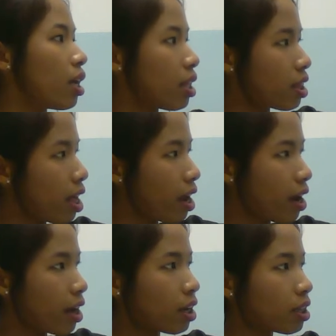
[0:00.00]
In
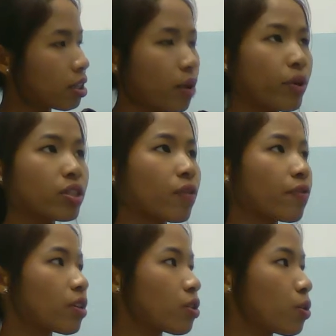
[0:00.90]
there, the rest
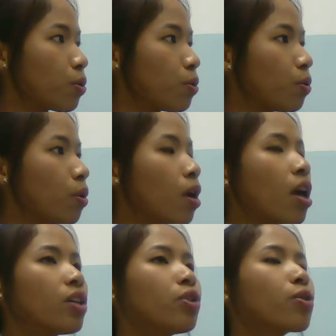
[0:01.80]
of the two,
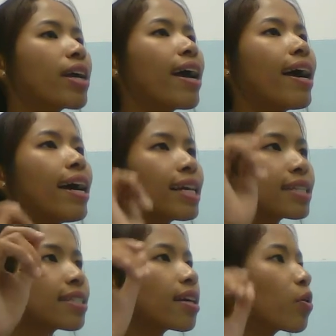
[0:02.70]
you can
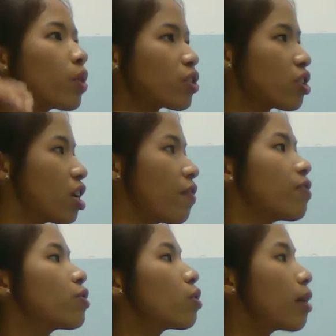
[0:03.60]
ask the question if
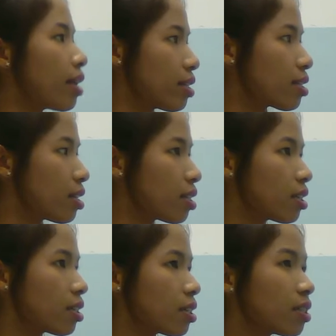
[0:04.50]
you don't understand.
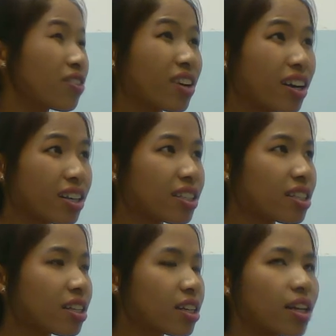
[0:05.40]
You got
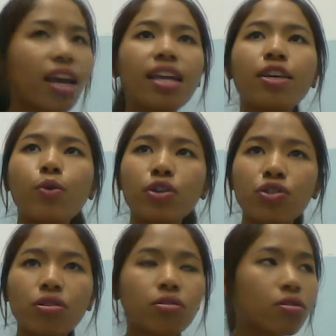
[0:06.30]
it? Any
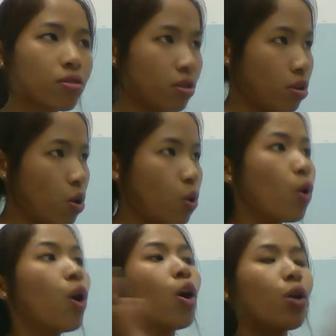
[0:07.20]
questions?
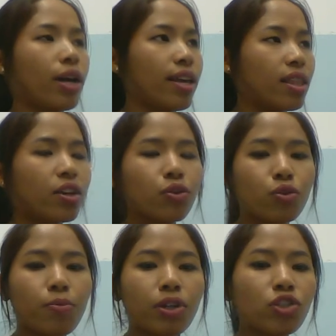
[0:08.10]
No. Okay, thank you
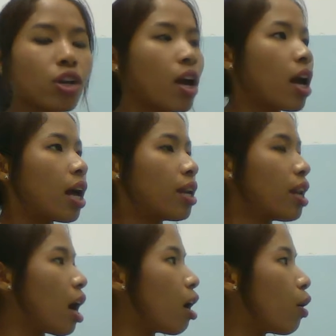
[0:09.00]
so much.
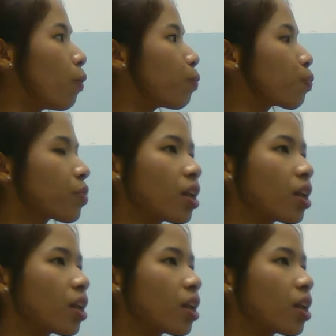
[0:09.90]
Now,